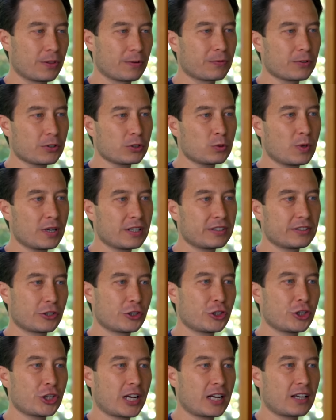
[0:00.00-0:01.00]
the first one is to
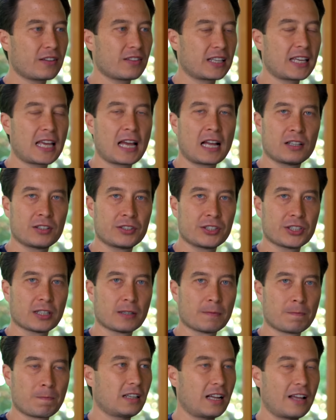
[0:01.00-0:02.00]
check the
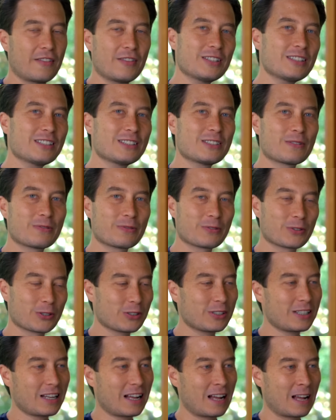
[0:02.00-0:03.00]
calendar. And this is the
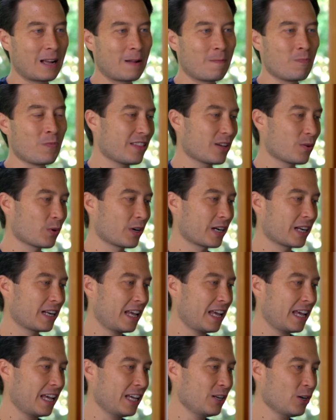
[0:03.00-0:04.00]
first time that we're going to
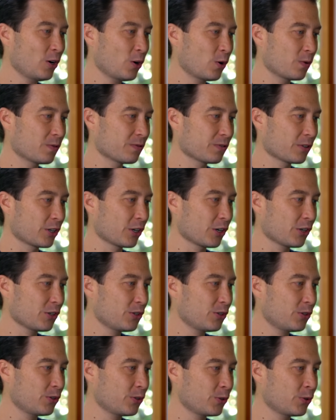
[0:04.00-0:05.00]
head over
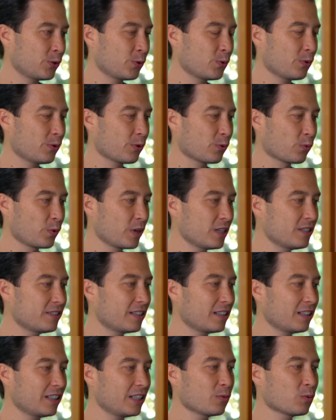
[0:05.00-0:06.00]
to the
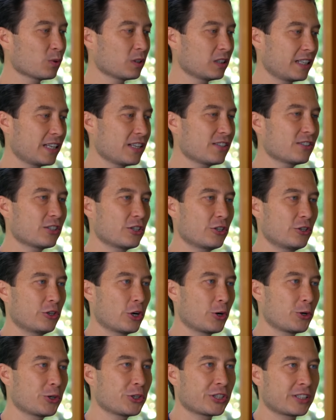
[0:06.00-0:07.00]
recently released
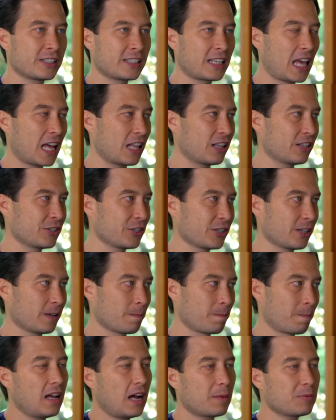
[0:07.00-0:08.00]
Notion calendar.
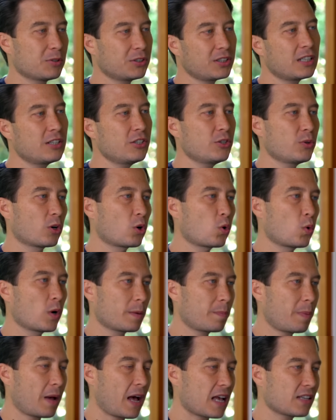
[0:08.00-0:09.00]
I'm just going to do a
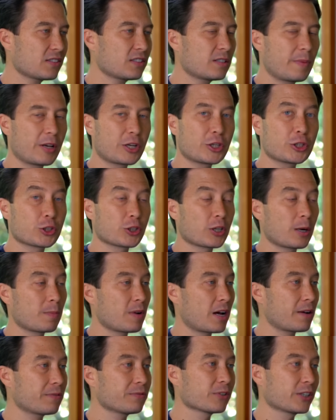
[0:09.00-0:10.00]
quick pass to make sure I'm
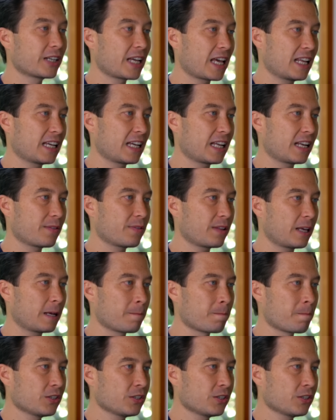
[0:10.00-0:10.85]
not forgetting anything.